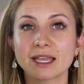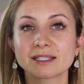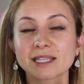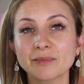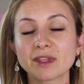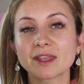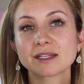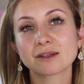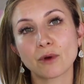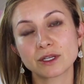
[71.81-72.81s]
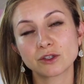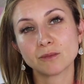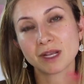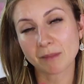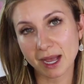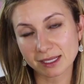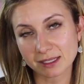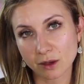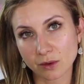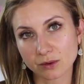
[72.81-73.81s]
is something that is going to
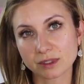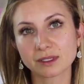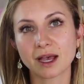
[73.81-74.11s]
minimize those,